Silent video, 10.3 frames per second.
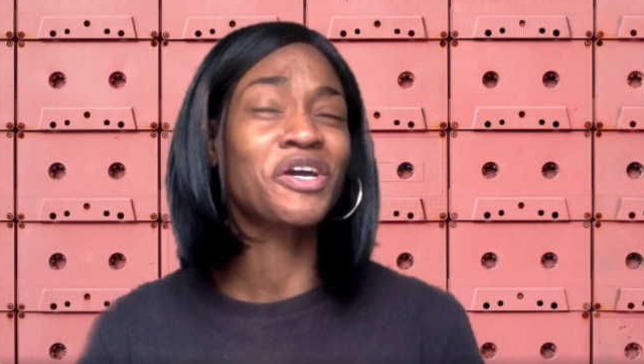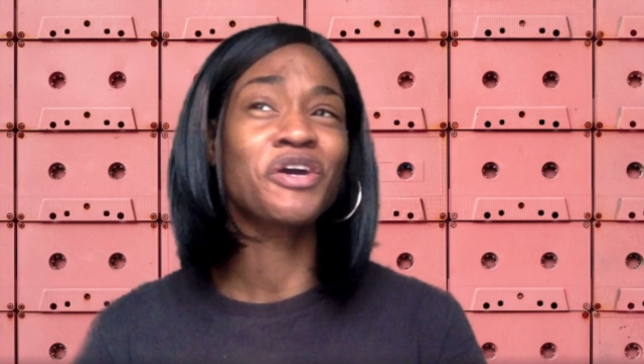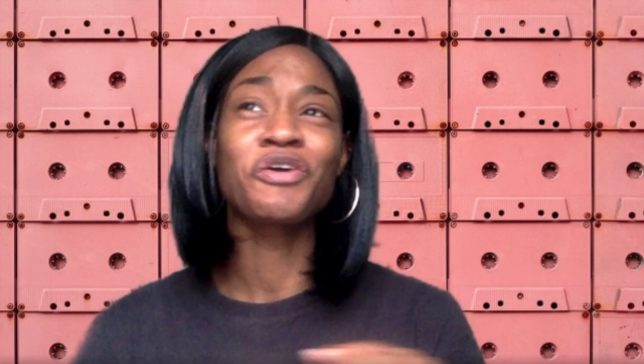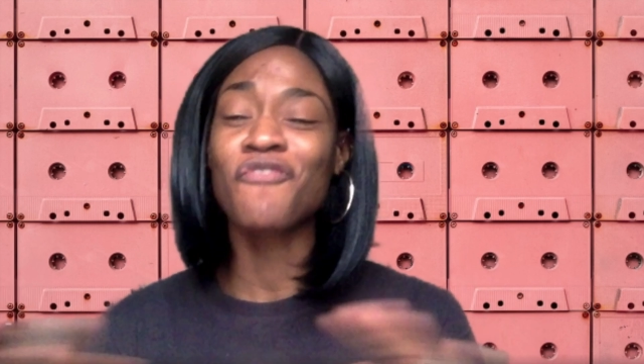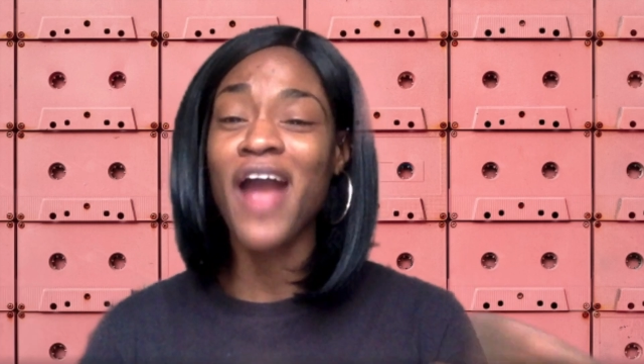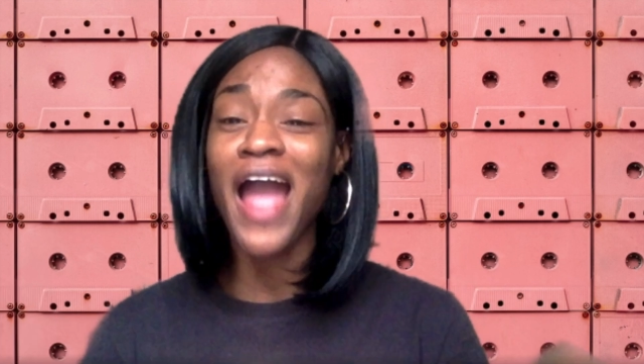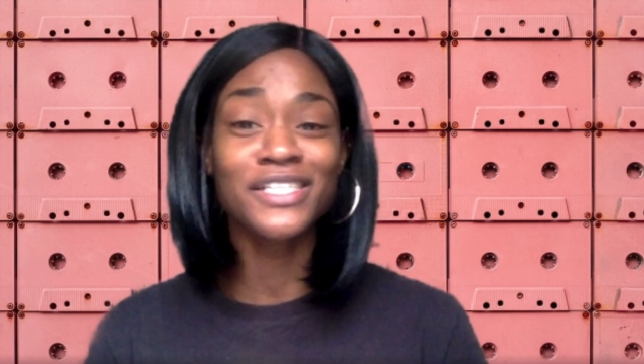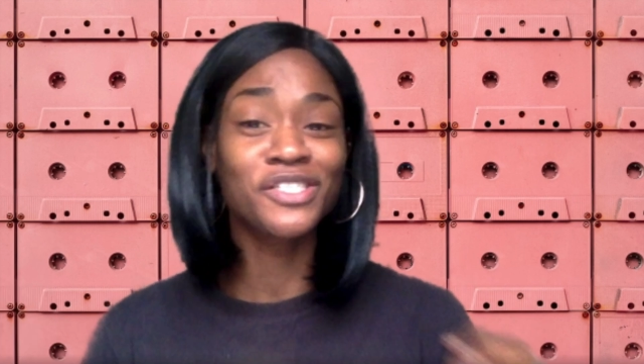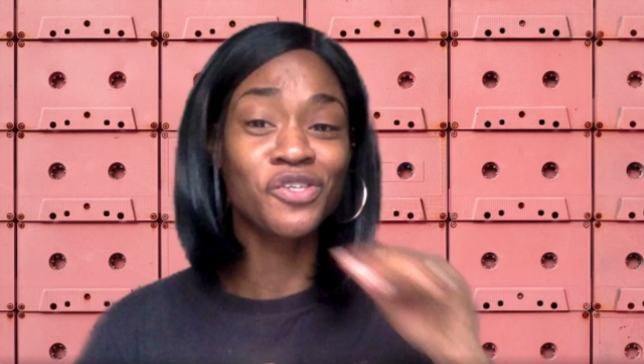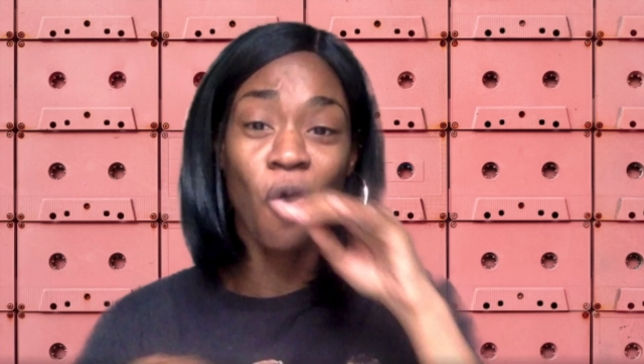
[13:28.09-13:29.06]

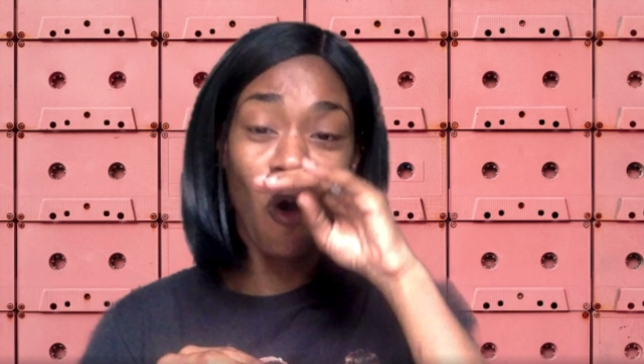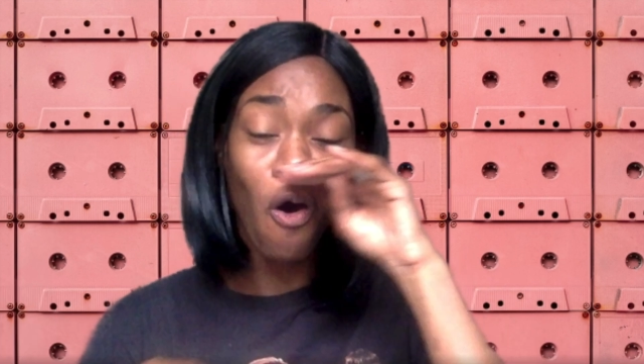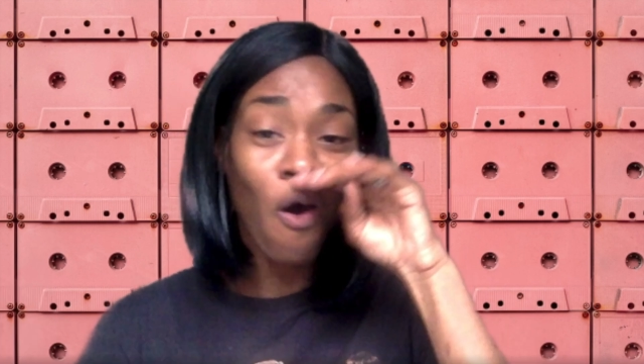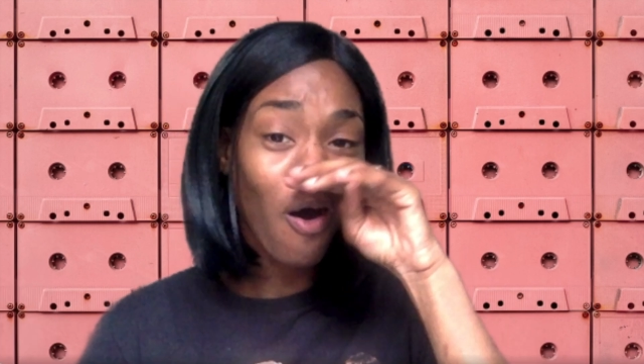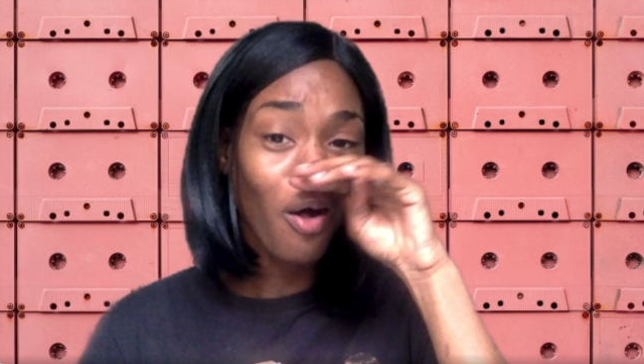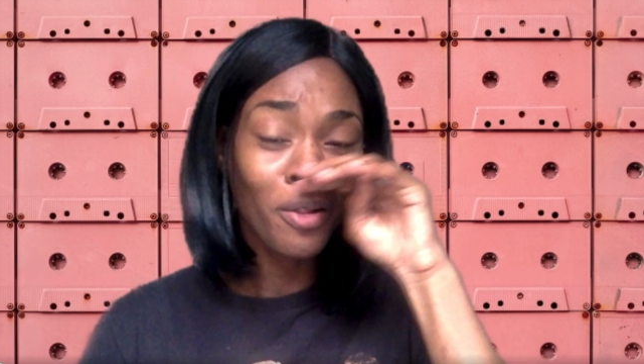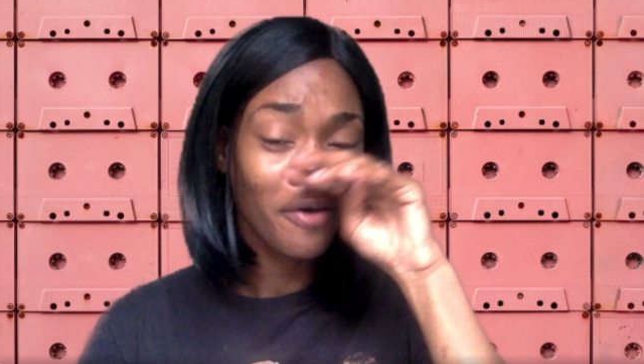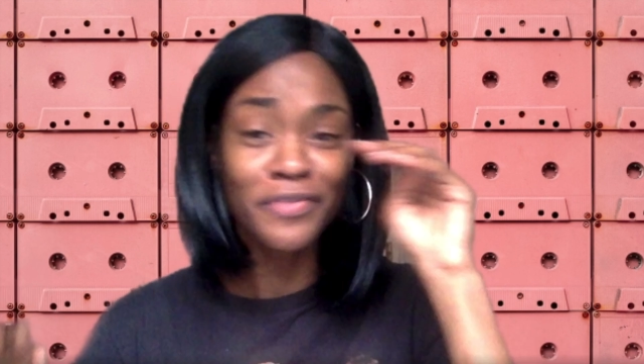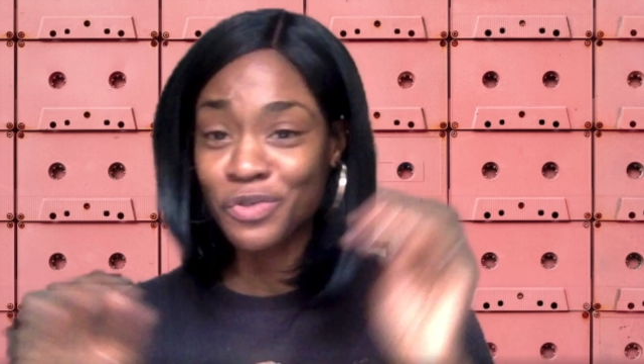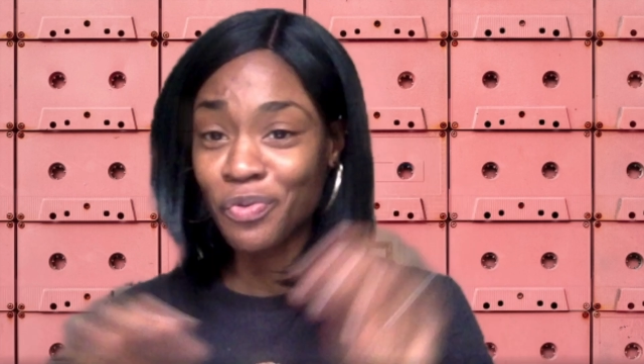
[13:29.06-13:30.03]
Congrats to all
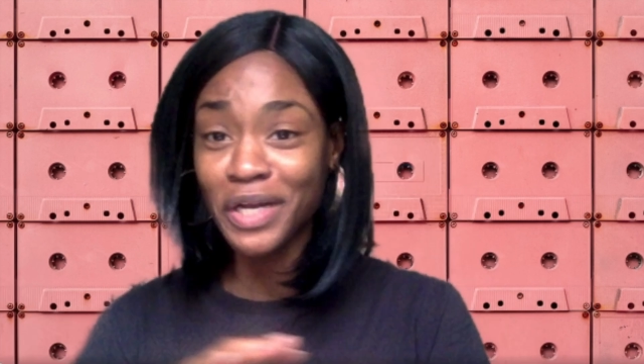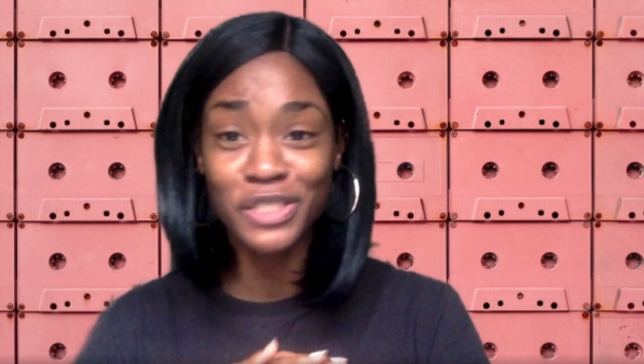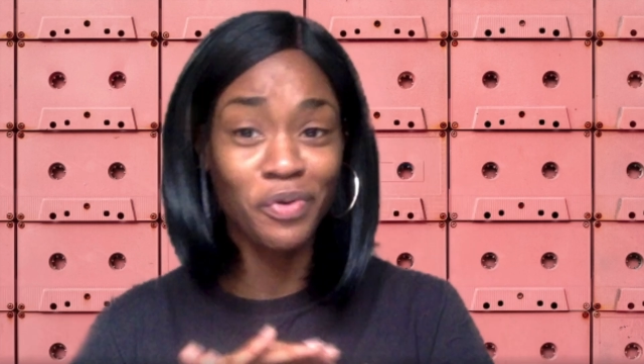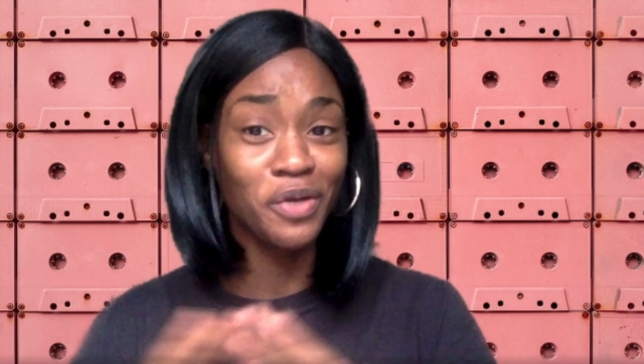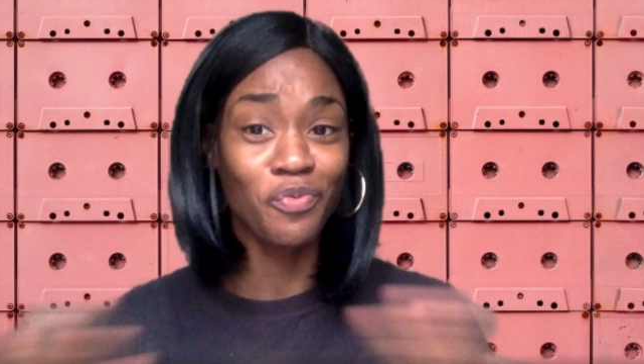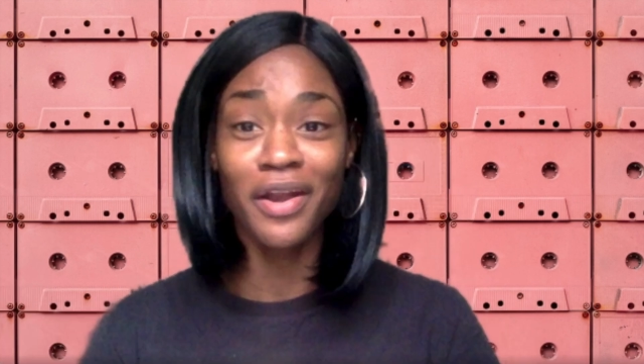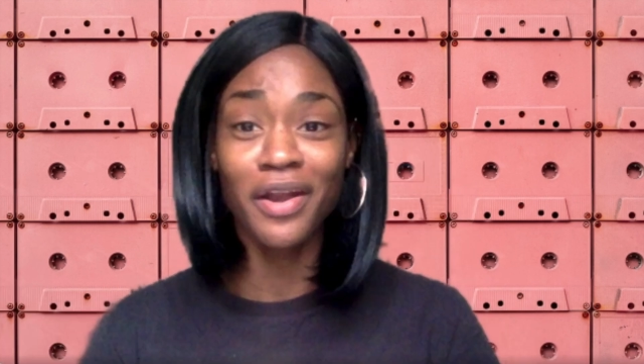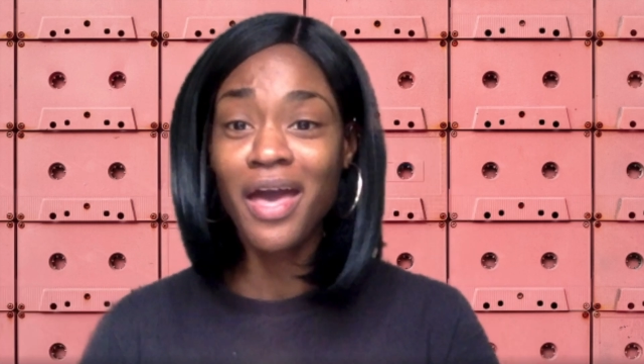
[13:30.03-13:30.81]
of the 2021